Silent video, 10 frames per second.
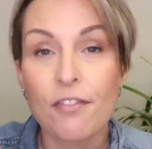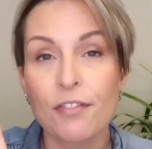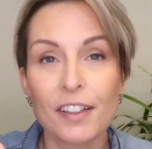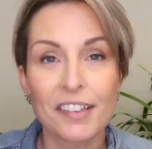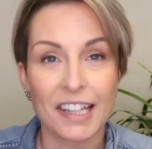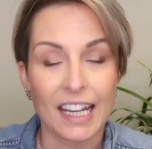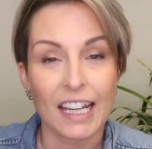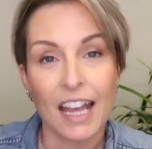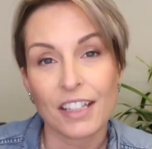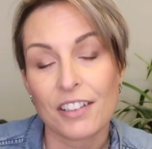First
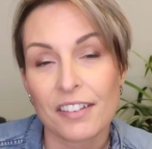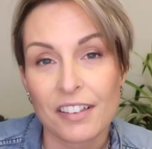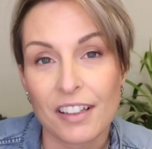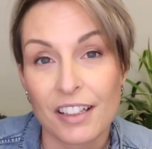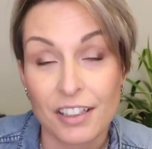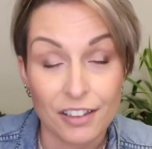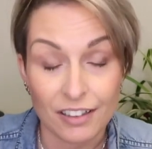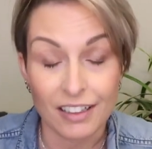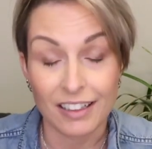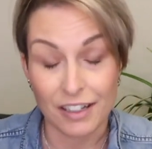thing, and you'll,
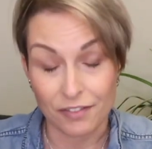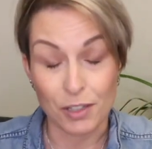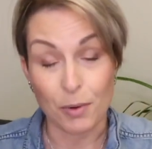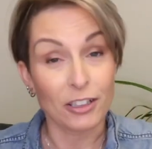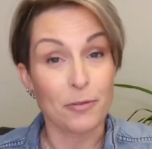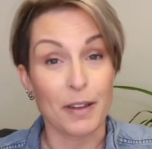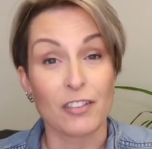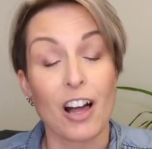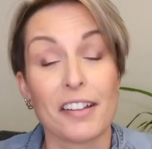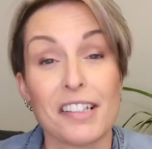you'll, if you watch my
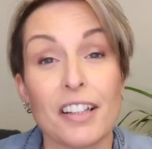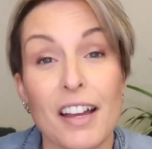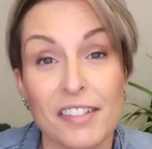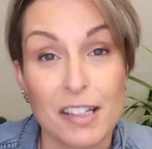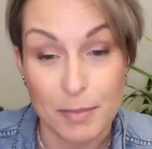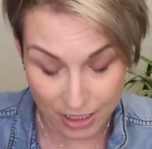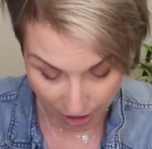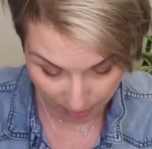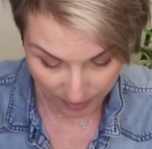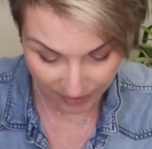vlogs, you'll have seen me
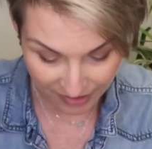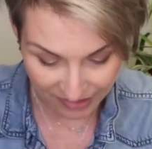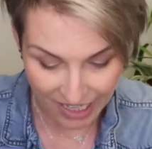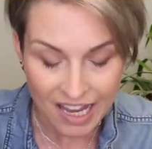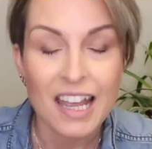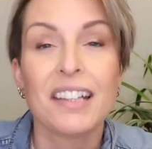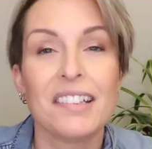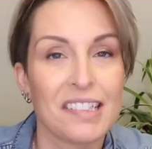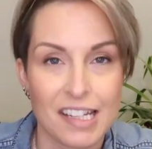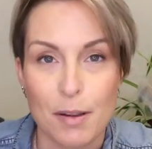talk about this,
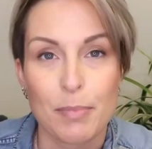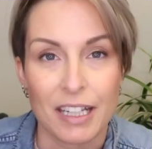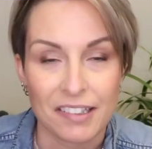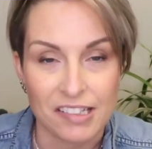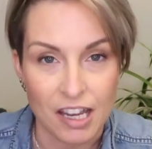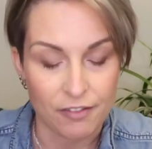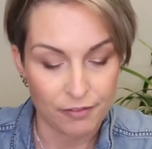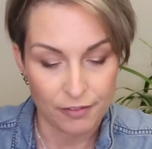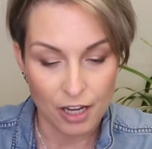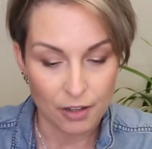stamping stuff,
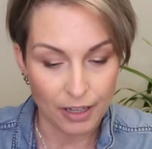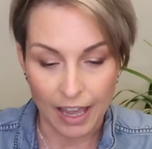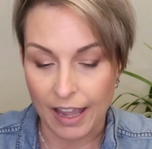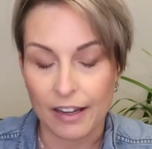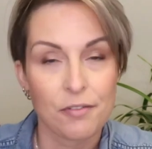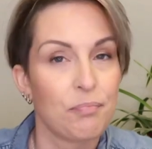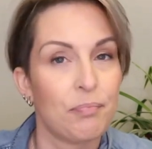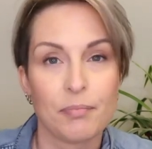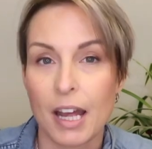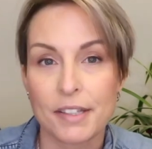okay?
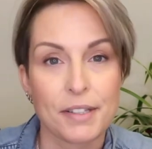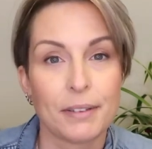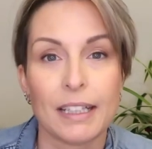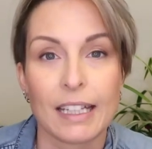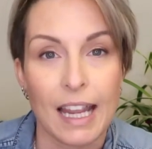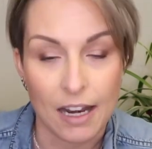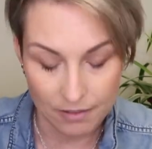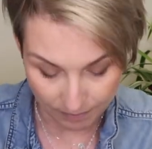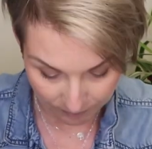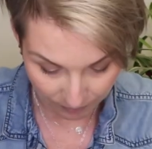Not doing it again.
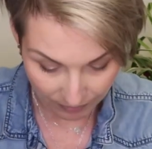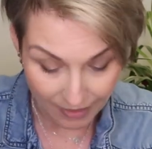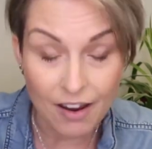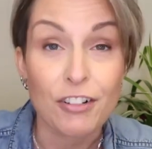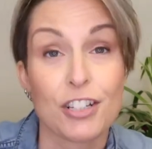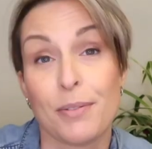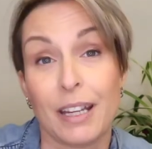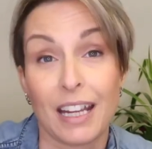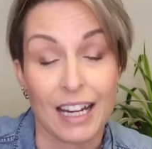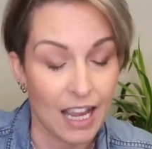Never
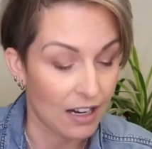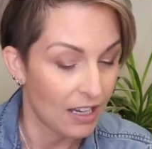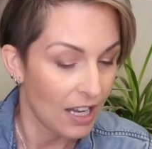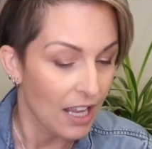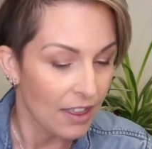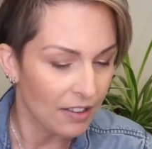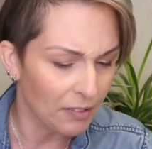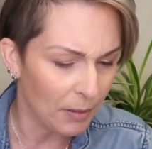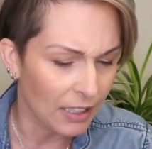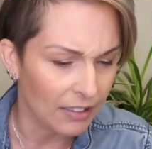doing it again.
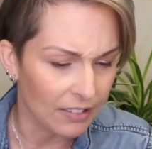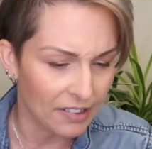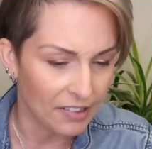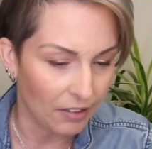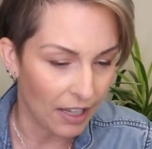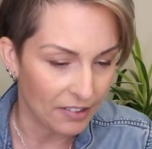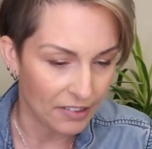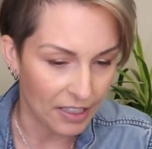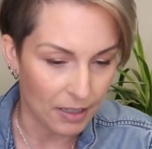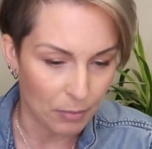This one still has
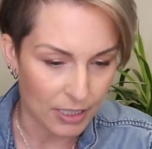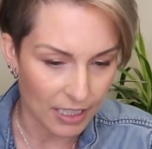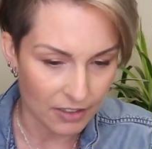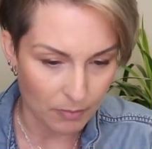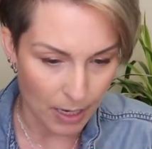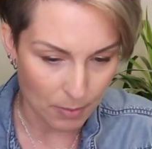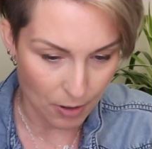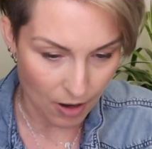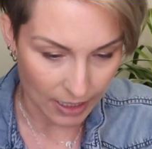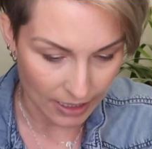the protective
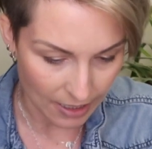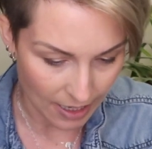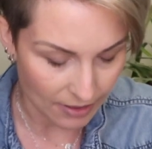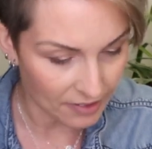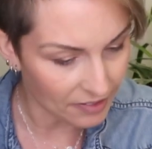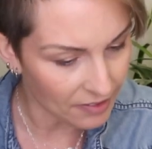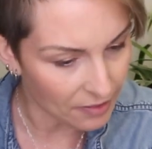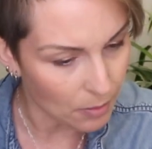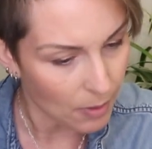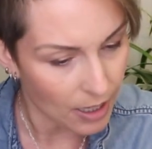paper on it, and this is
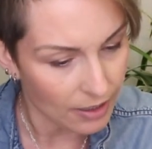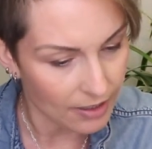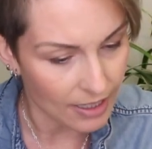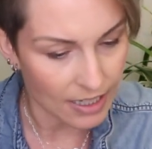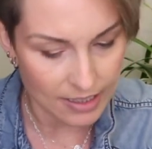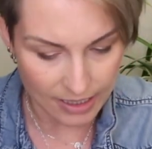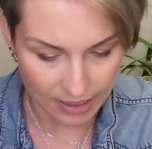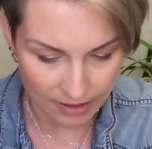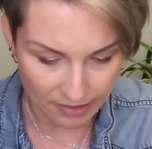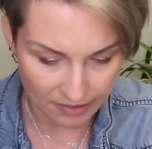the one that
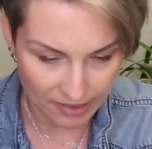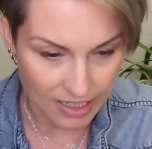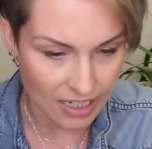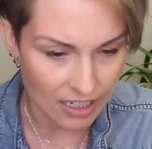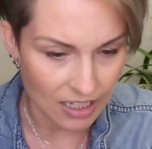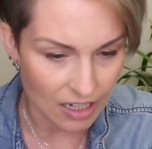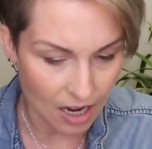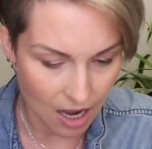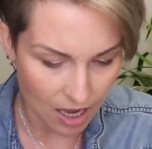is the